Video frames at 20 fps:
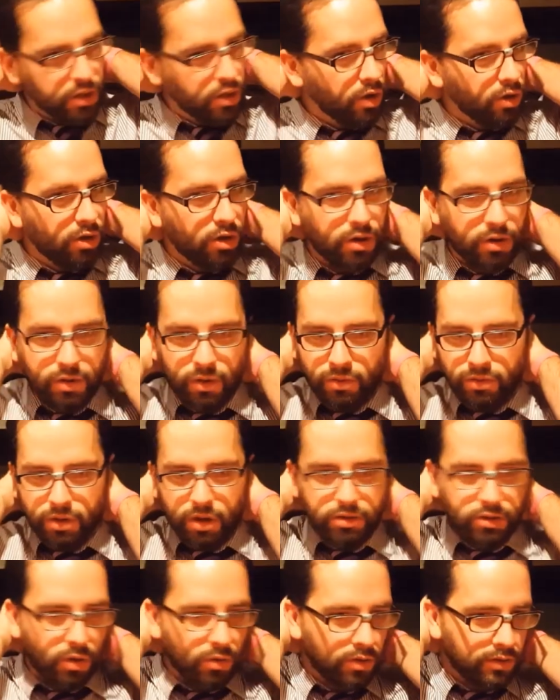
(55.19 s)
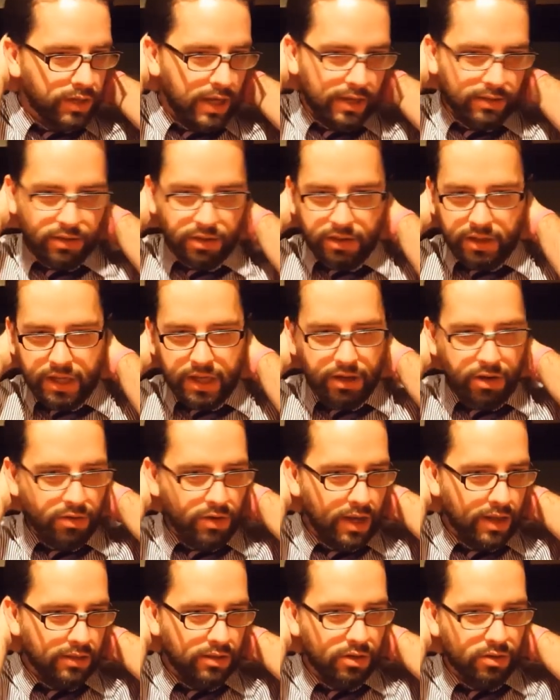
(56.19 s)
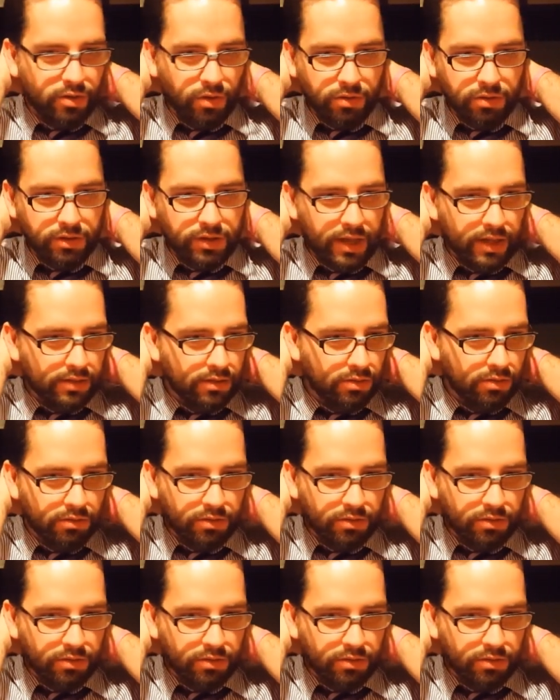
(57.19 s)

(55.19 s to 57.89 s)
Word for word: No, no, no! Don't look! Don't look down there! You can't go down there! Don't look down there!